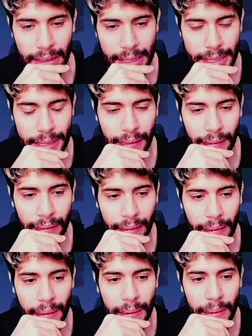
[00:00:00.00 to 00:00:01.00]

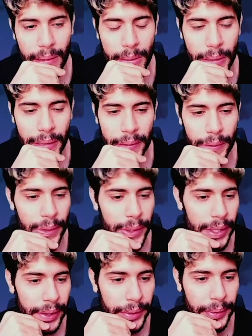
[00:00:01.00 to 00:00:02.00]
So what to do
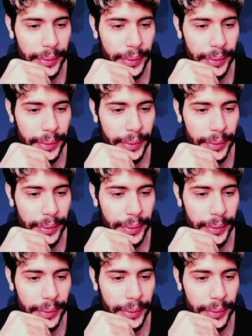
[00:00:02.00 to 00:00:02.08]
here?